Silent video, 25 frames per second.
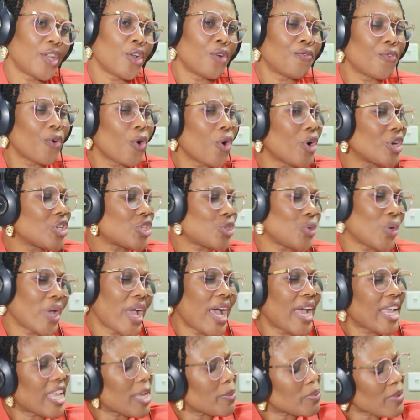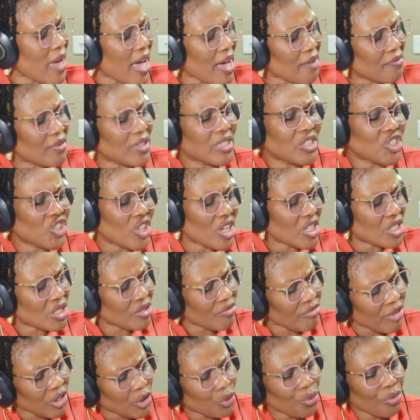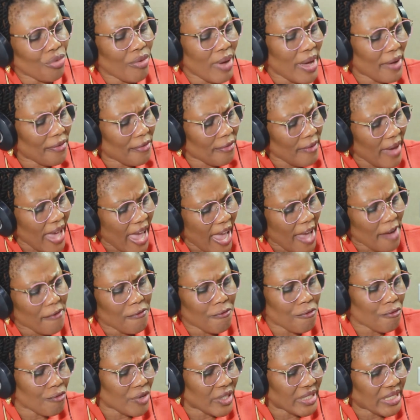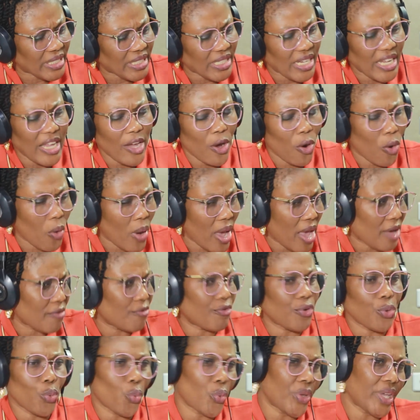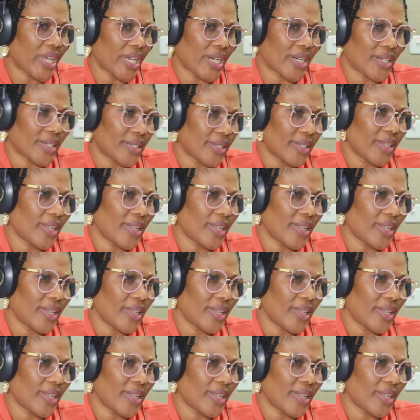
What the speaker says: Then of course you can't keep having chest radiograph every day or every week.